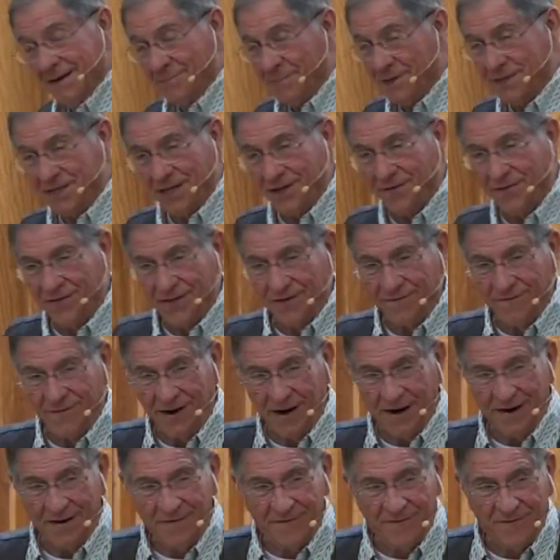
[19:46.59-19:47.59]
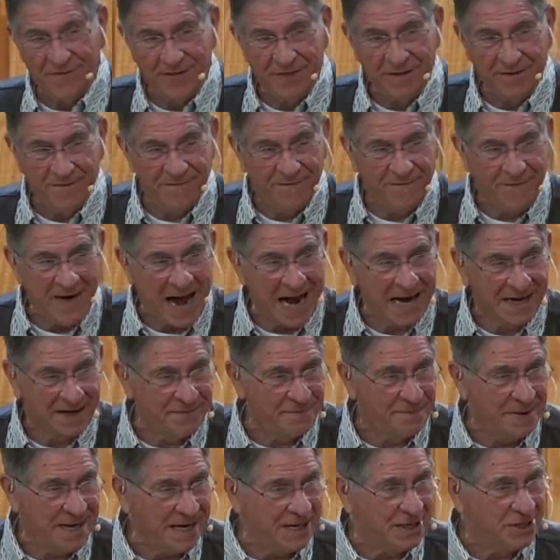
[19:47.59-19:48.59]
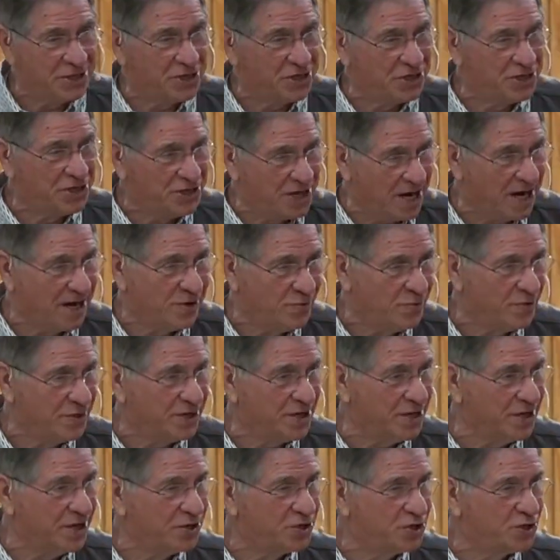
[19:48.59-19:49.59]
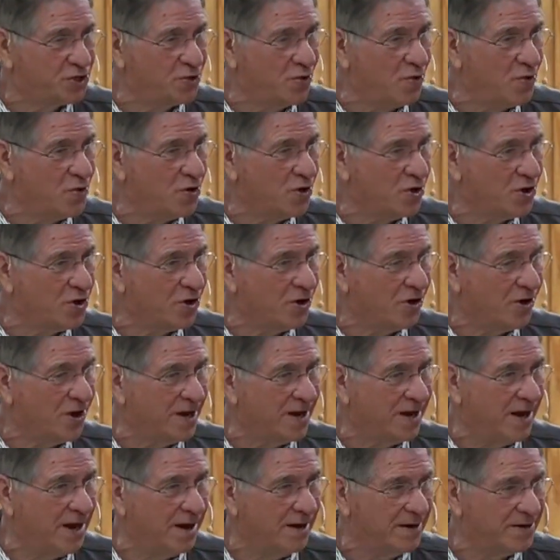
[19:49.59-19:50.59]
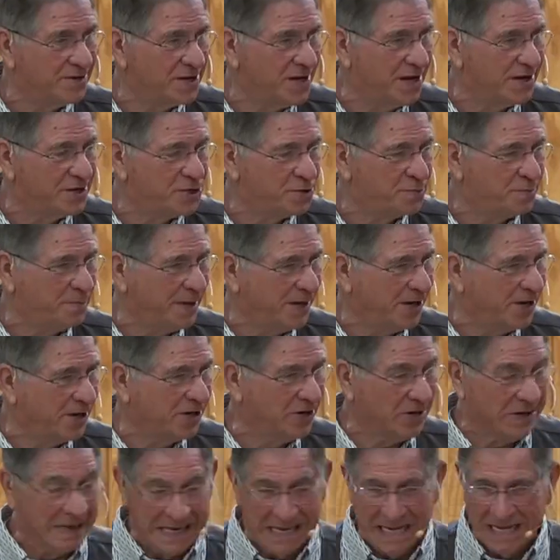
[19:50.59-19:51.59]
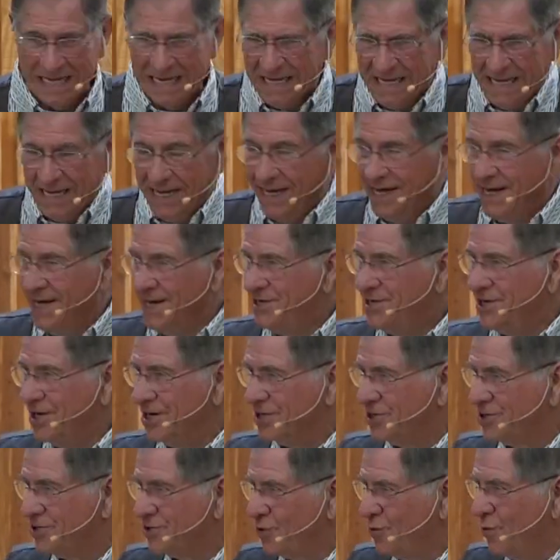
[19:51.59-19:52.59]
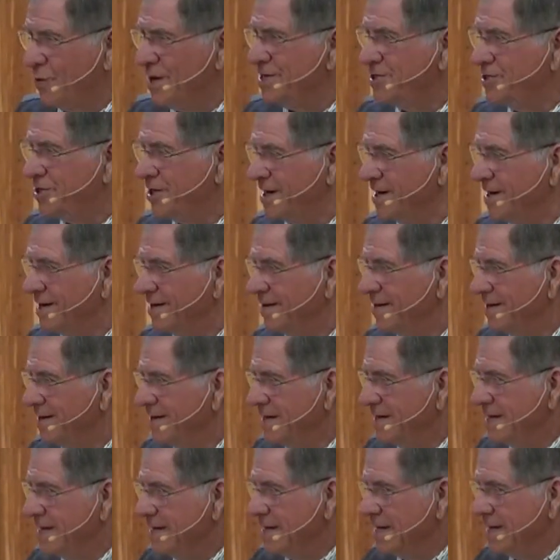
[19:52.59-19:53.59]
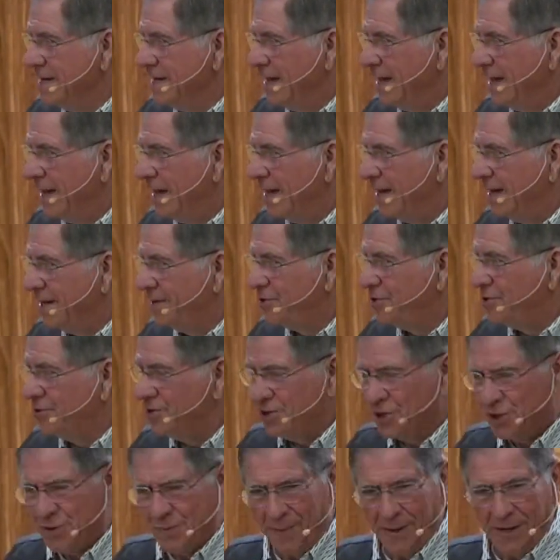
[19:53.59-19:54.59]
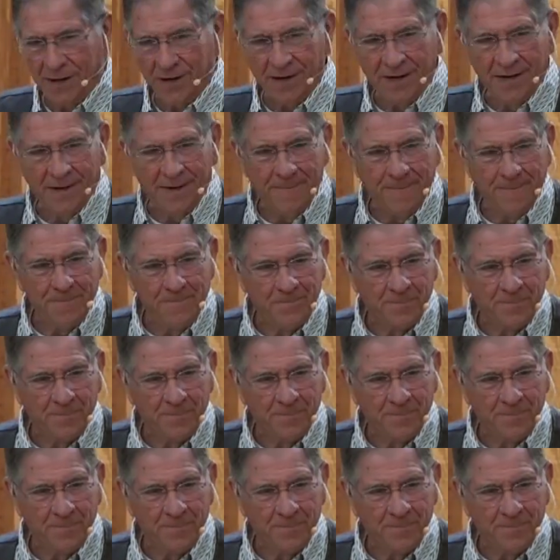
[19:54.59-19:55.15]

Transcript: But the, the very the fact of being stuck with a sword or a, a, a spear is just quenching uh, to the spirit.